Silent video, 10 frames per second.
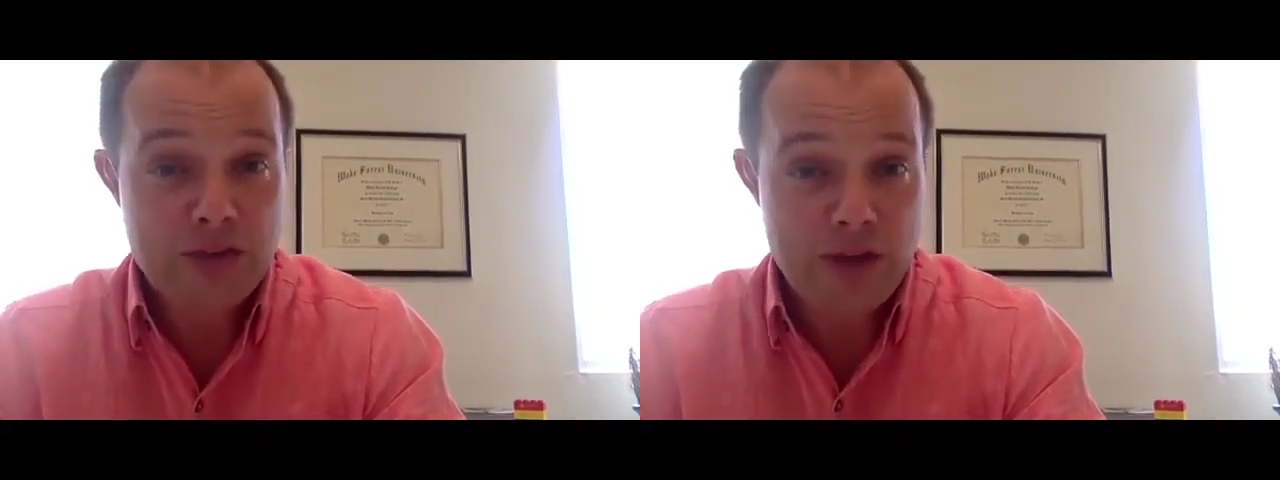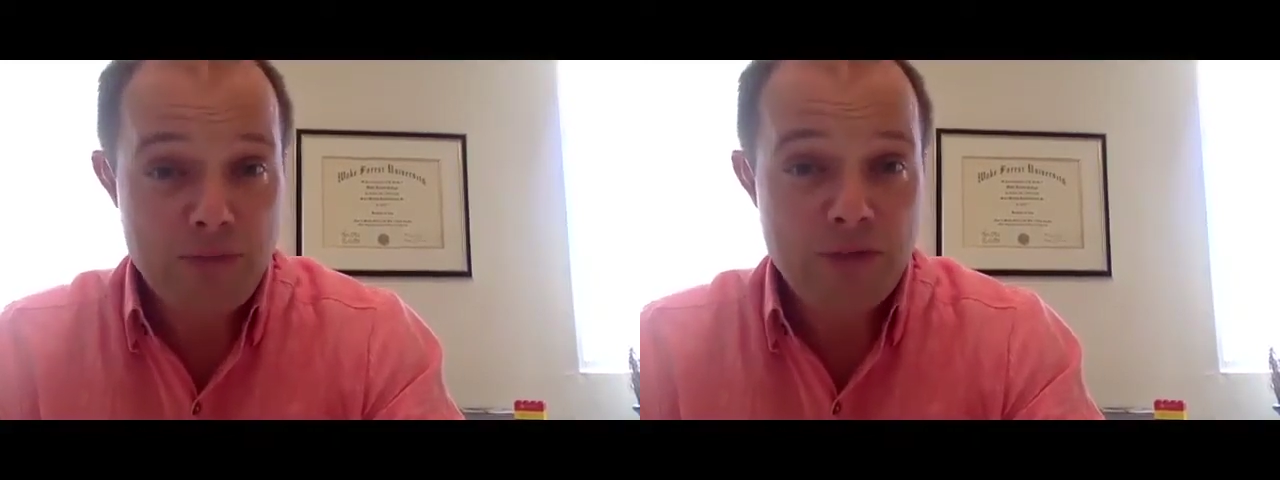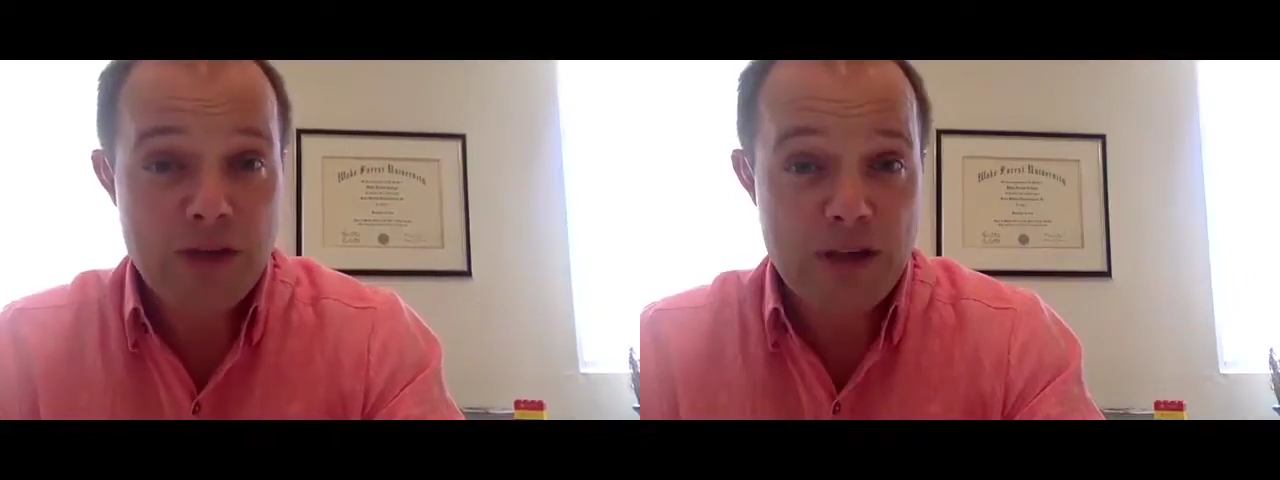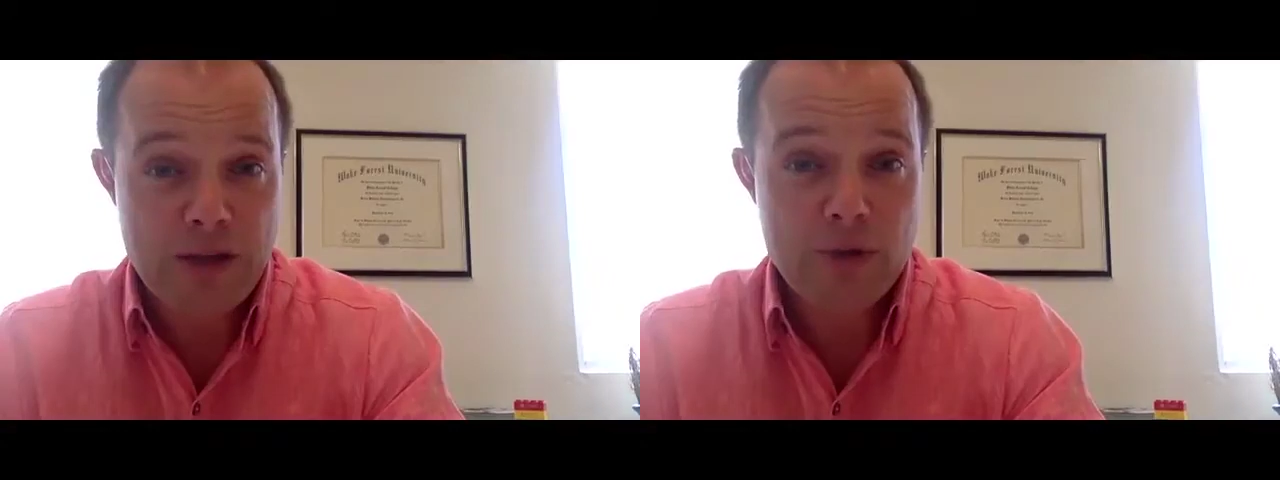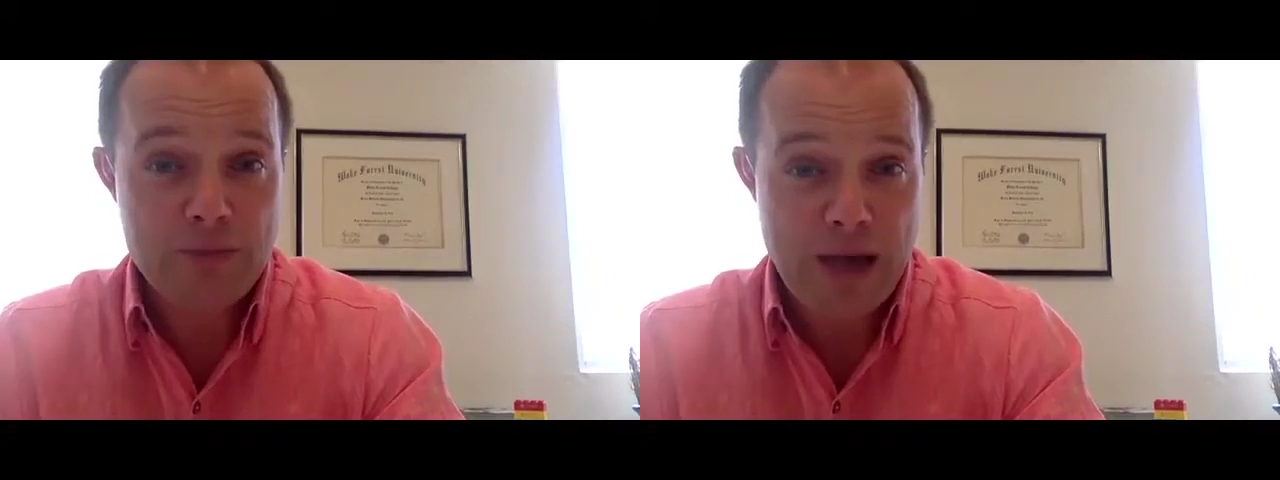something he
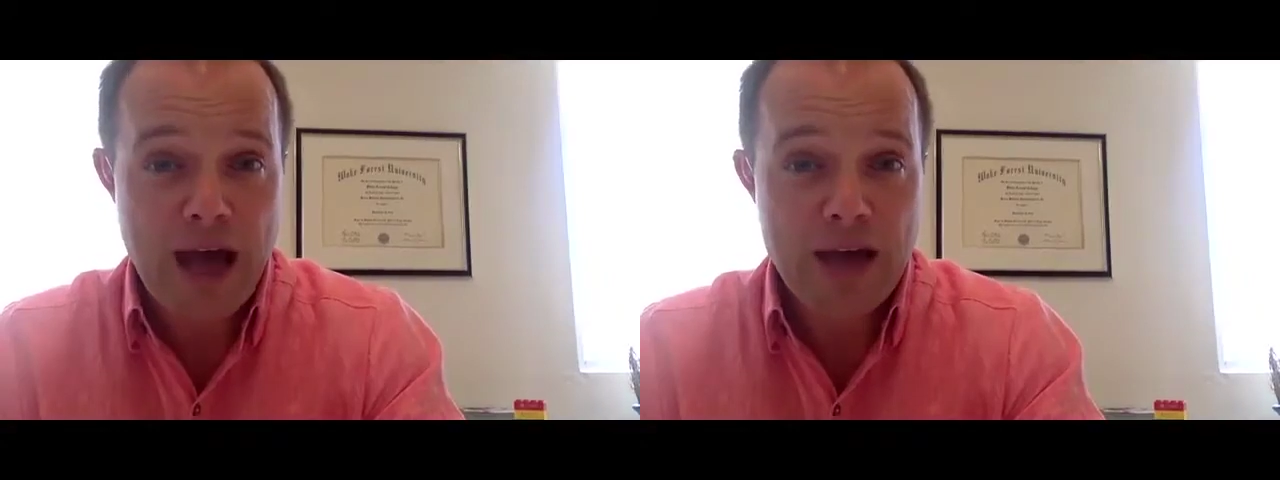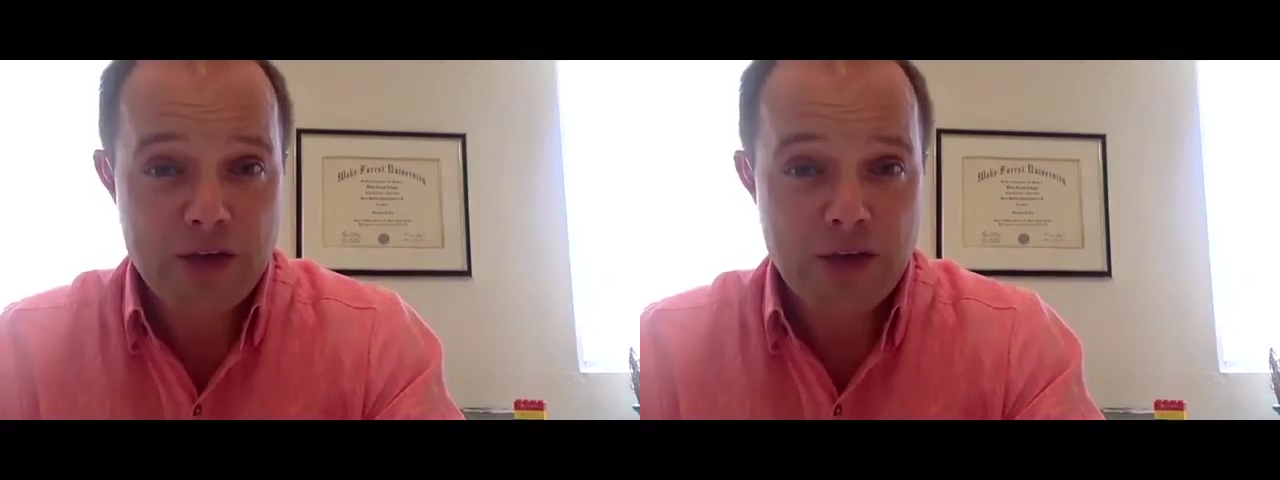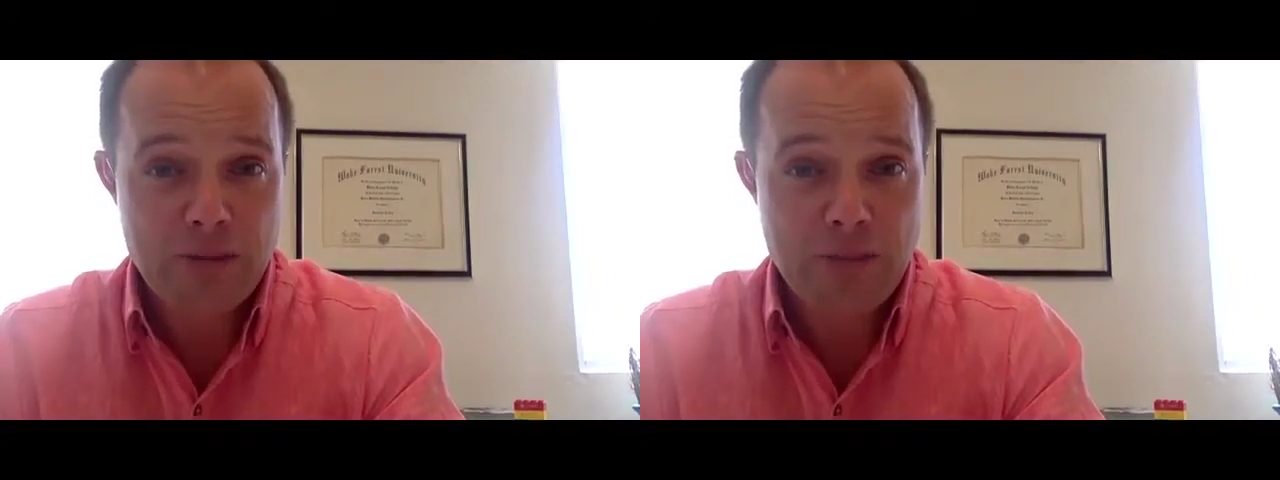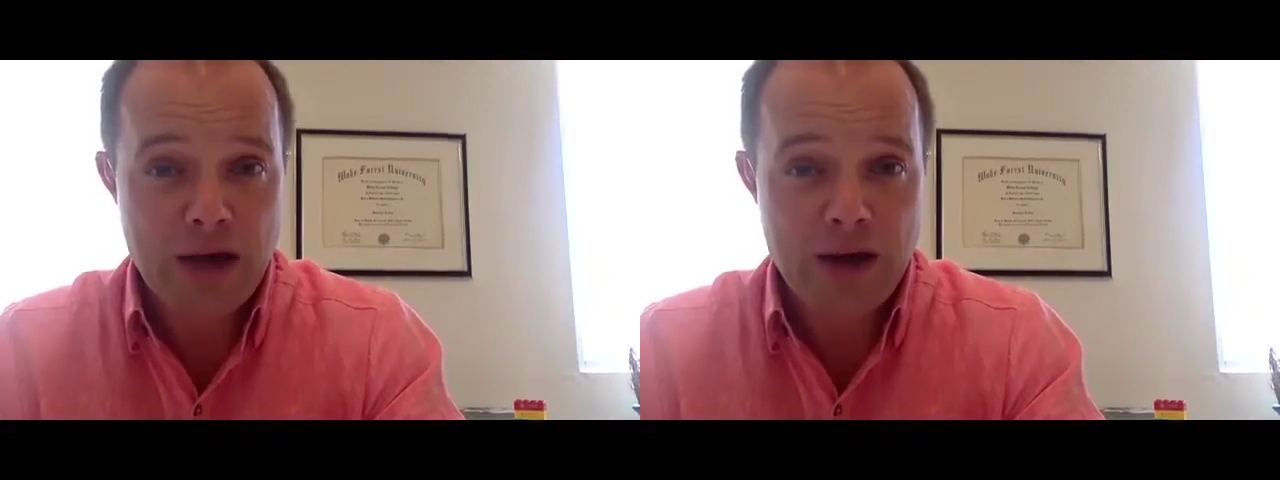was passionate about.